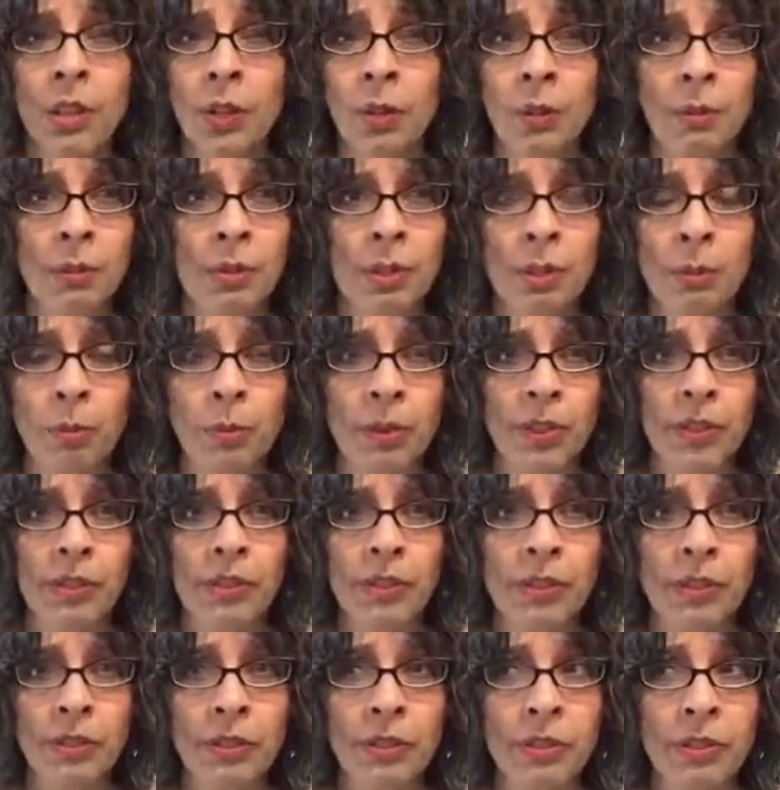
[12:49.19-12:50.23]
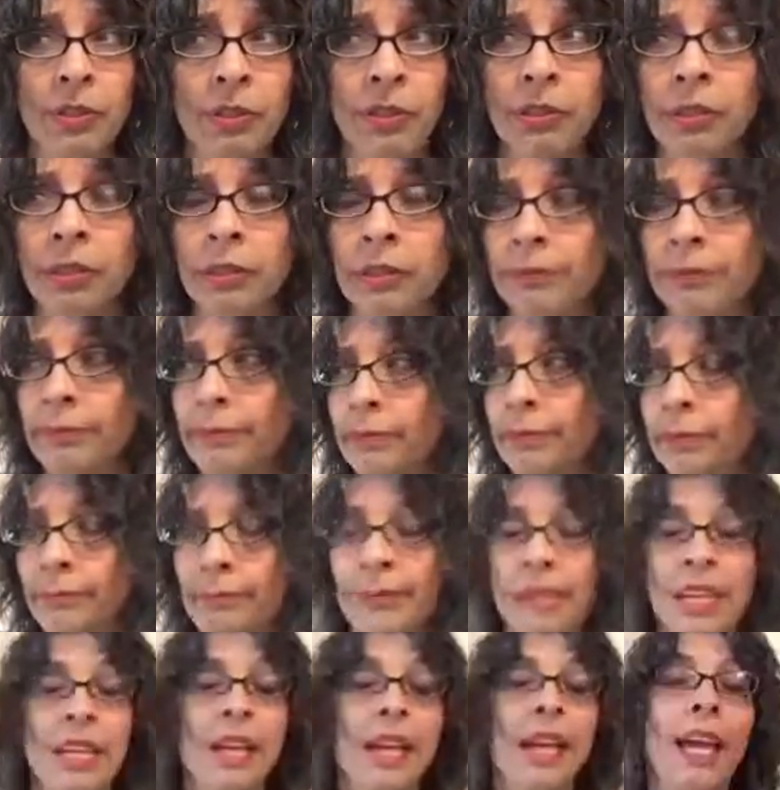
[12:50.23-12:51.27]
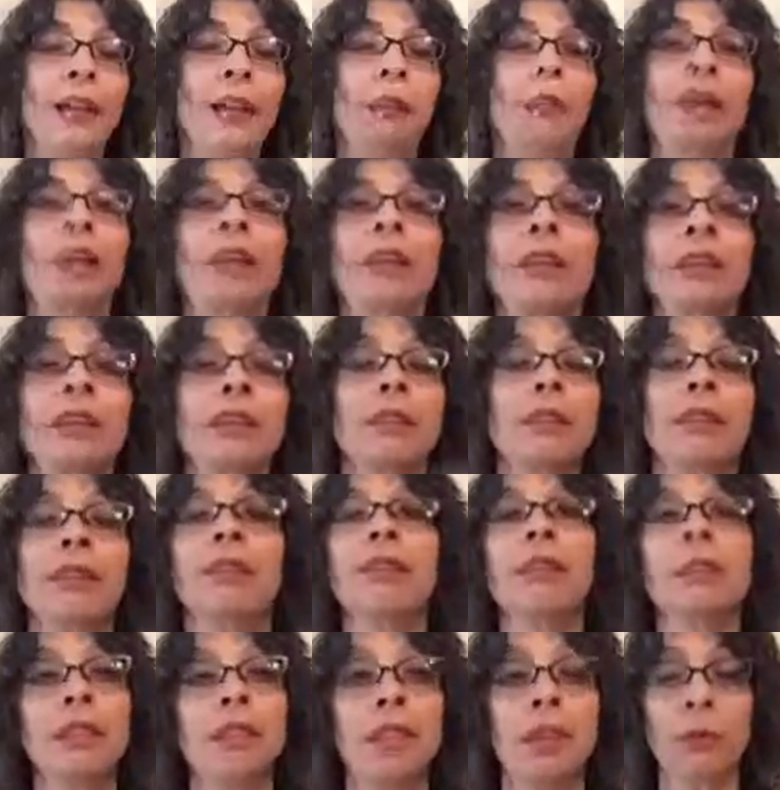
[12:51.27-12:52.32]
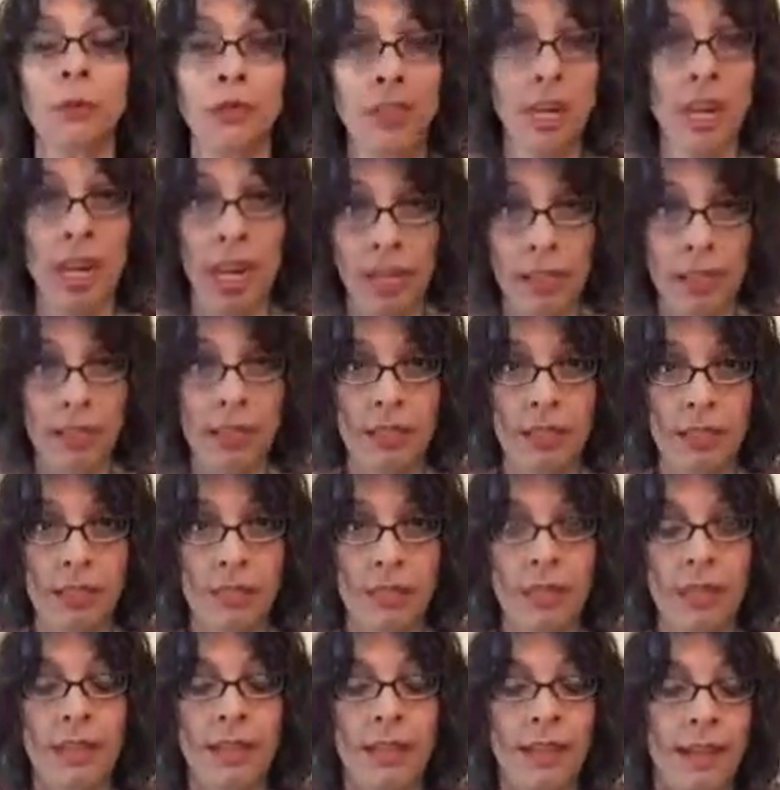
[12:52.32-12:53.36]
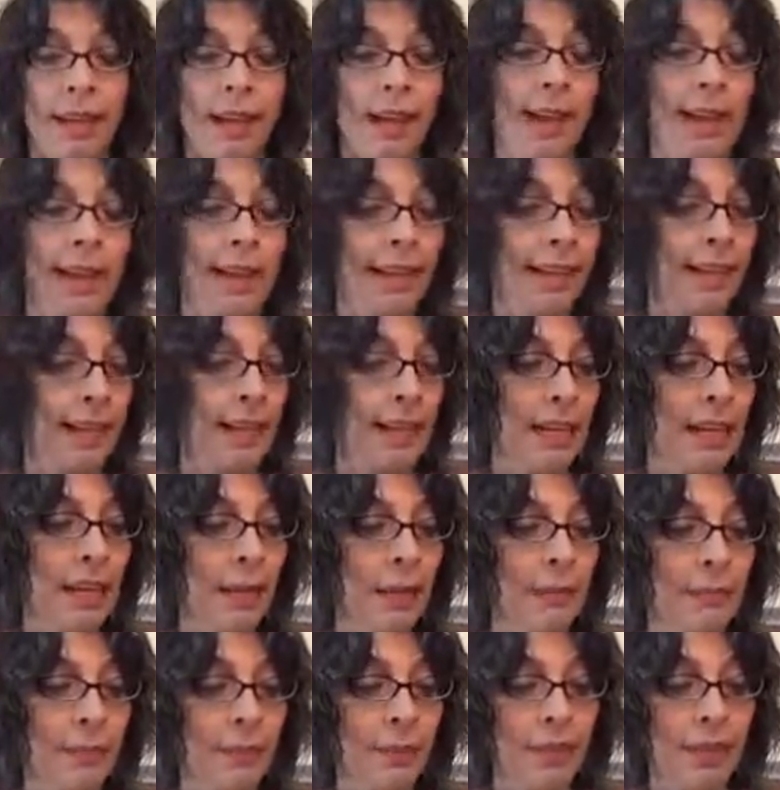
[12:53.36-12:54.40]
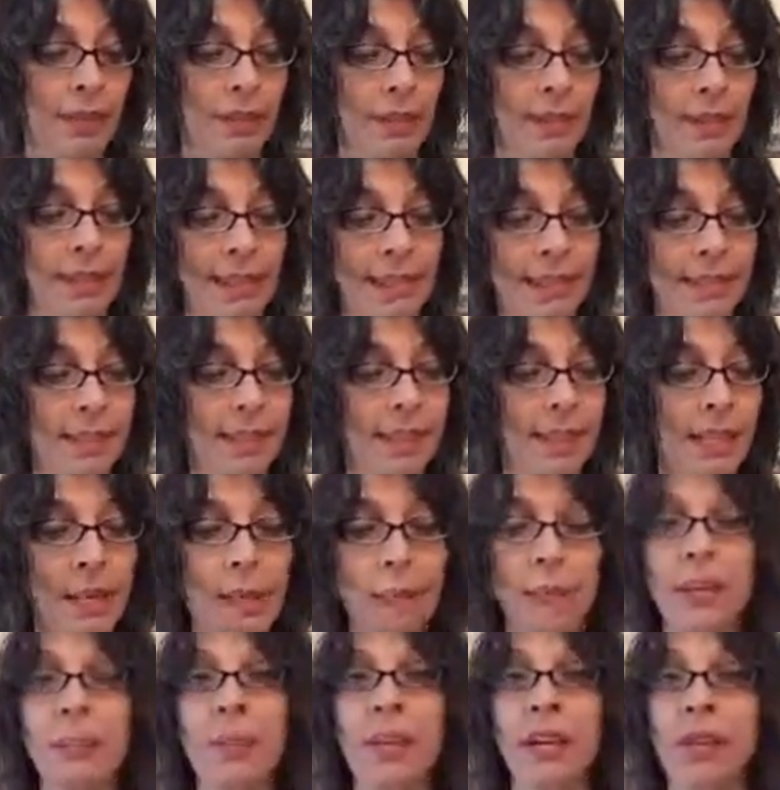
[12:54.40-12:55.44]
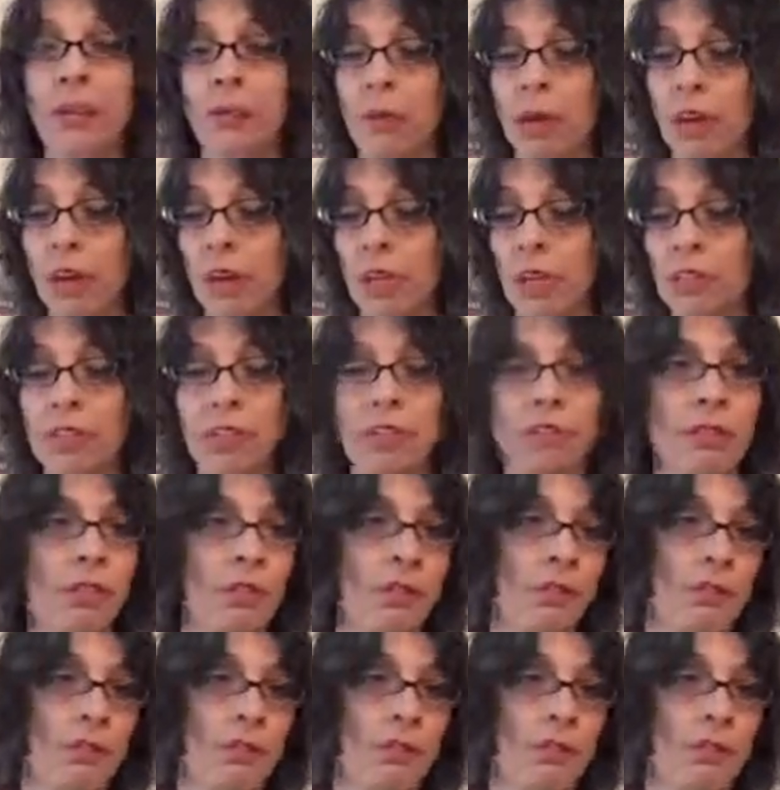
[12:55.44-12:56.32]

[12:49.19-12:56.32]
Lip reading: Who was the brain surgeon? Anyway, it was hot. And like I said, I'm in my garage.